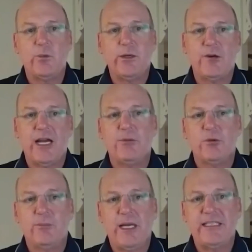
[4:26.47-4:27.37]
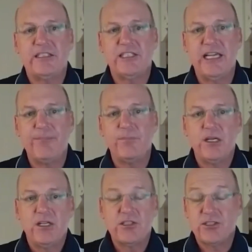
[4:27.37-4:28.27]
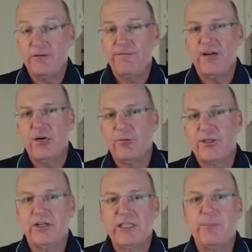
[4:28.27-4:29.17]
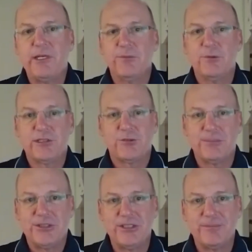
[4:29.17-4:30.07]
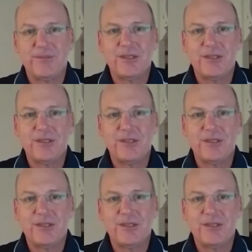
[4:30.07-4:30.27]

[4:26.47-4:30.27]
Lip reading: we were able to manage them so far with only minimal disruption.